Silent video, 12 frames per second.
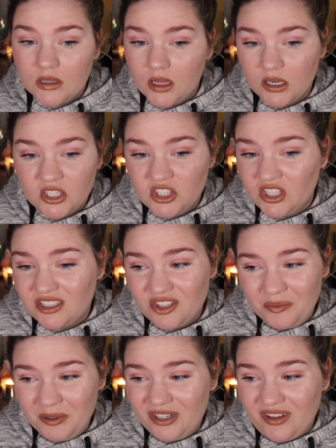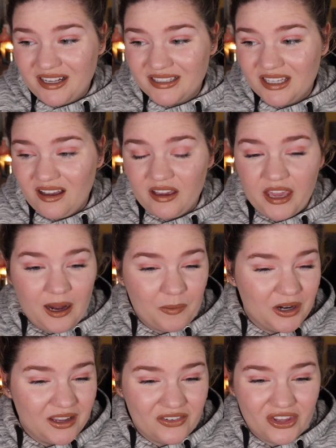It just looks super glossy on
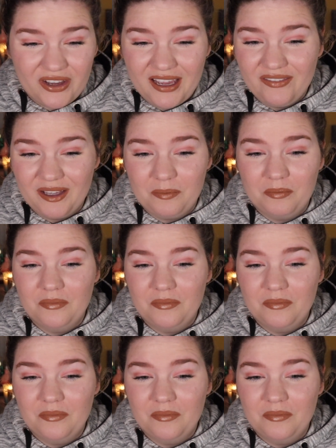camera, even though I have like